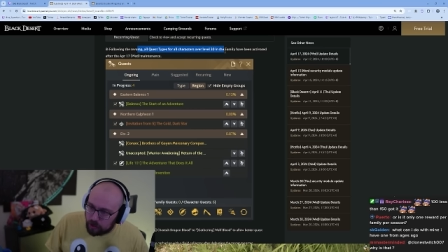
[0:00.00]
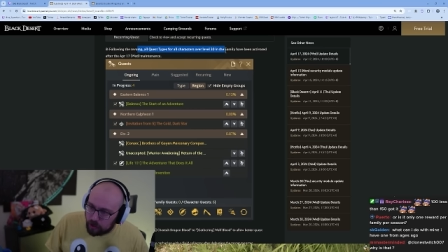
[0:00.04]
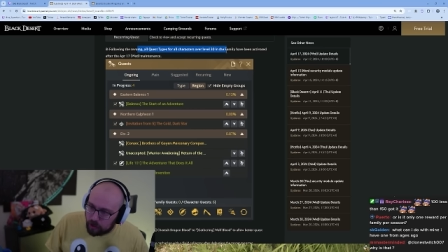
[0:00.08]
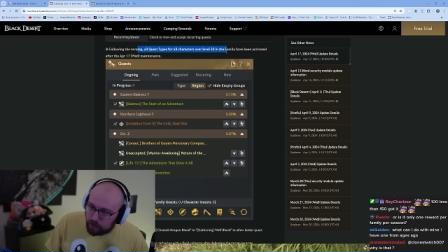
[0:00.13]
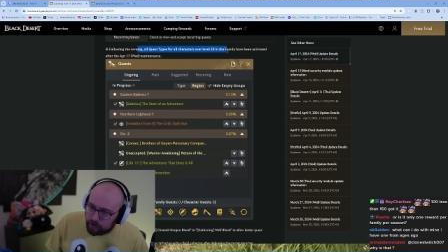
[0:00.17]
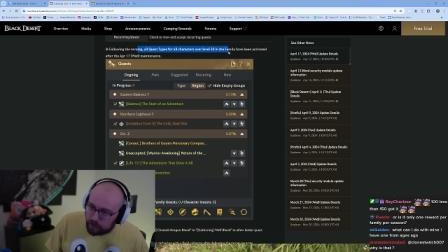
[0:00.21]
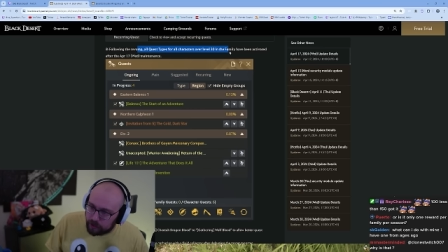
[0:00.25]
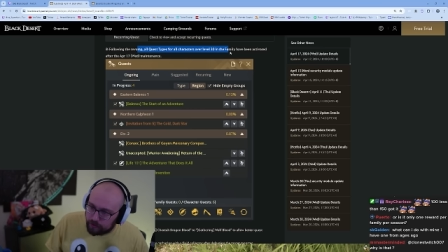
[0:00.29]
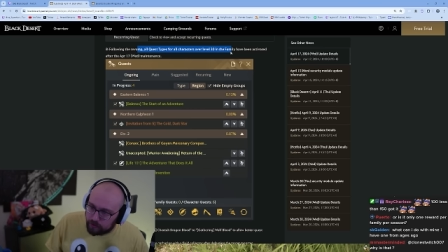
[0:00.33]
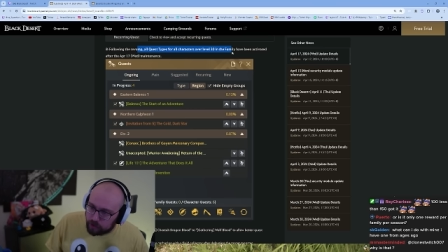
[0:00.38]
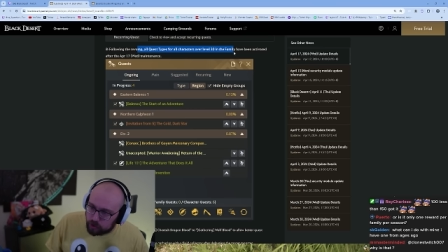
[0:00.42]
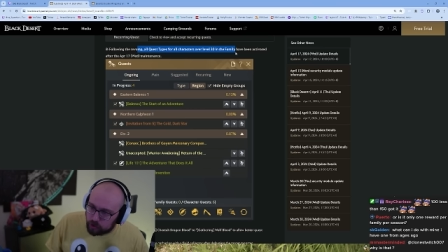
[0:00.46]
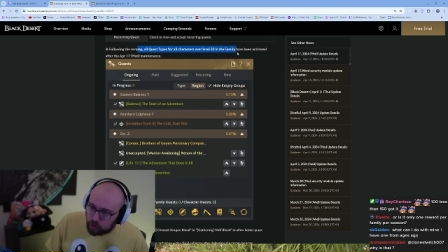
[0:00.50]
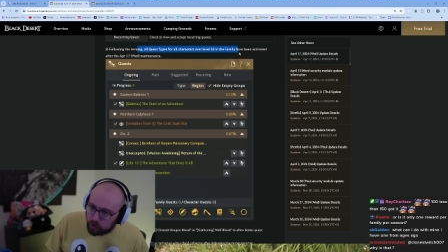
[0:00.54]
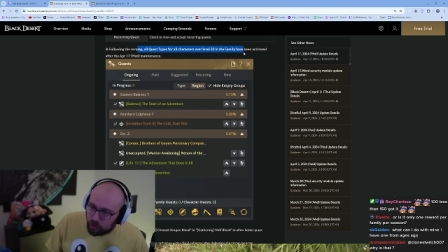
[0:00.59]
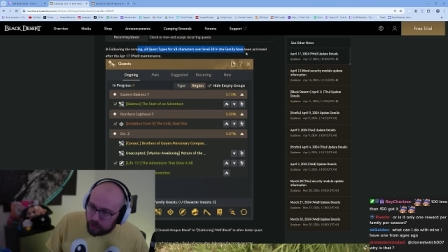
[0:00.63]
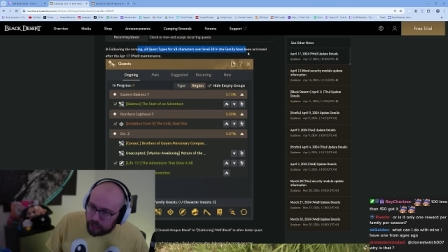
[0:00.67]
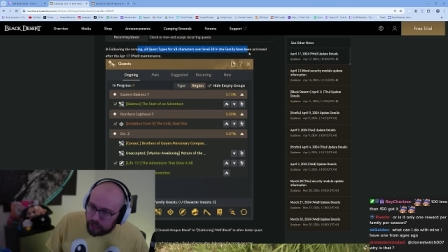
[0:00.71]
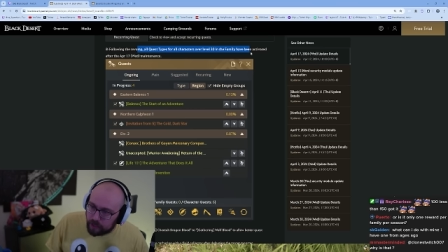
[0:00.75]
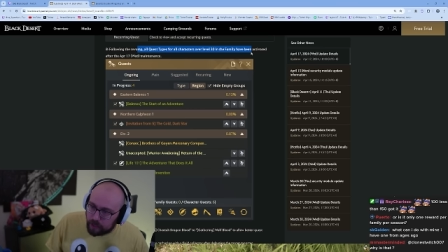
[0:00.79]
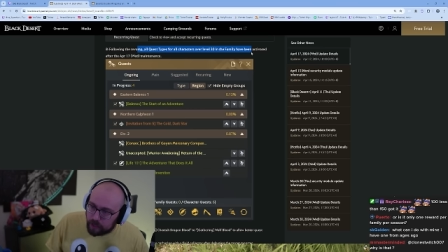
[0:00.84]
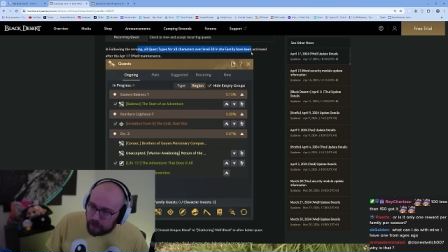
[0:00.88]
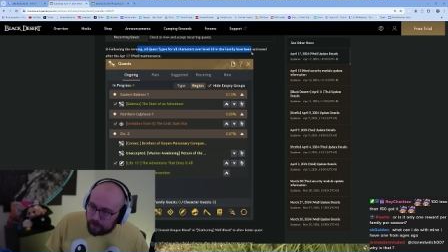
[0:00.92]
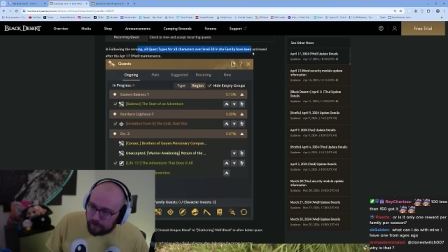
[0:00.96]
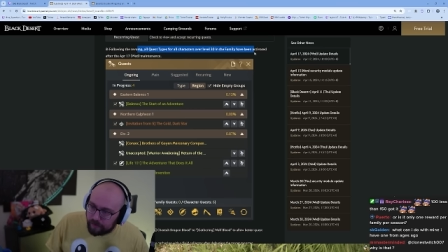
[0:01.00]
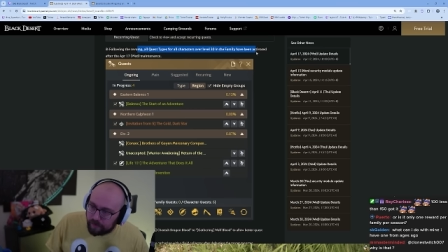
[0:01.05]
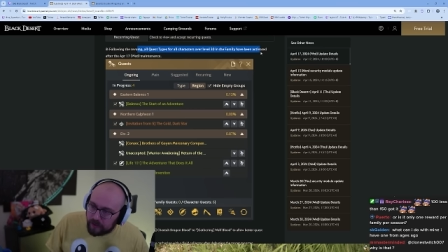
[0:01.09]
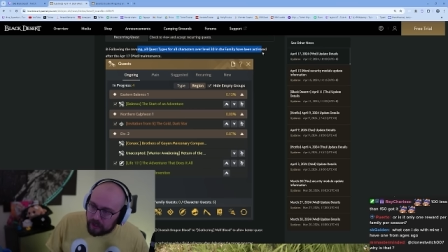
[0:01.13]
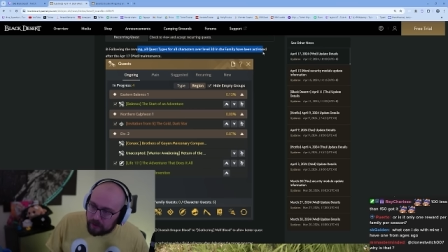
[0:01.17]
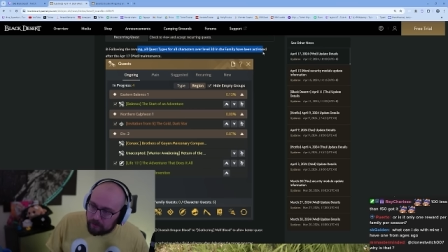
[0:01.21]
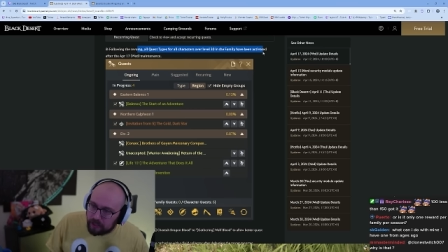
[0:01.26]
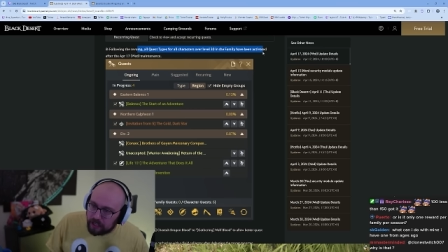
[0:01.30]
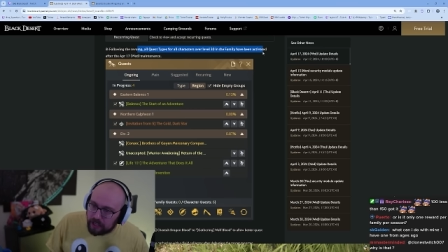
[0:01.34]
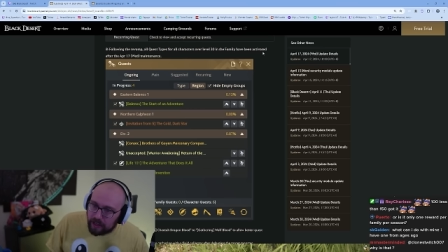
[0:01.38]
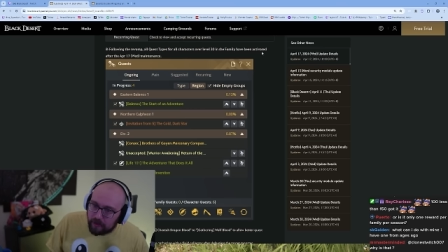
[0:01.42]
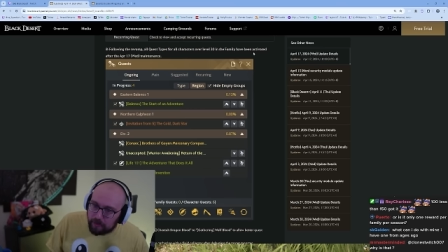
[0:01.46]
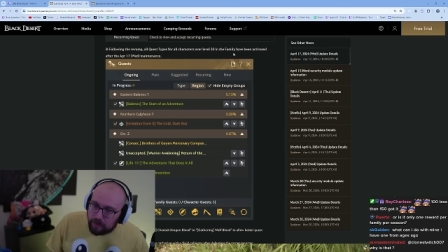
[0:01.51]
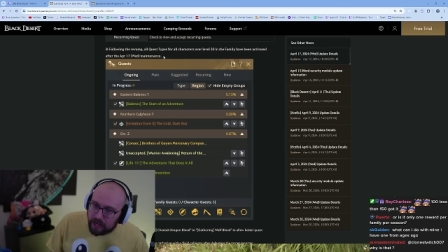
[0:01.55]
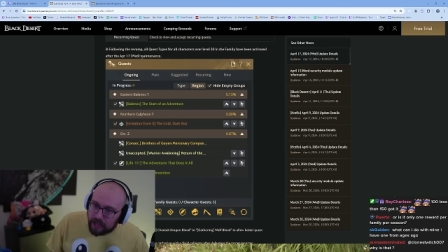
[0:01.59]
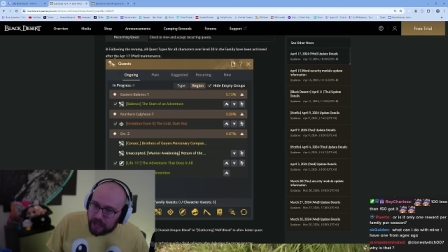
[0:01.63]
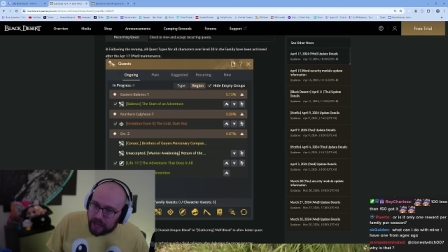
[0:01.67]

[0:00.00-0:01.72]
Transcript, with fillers: over level twenty and family have been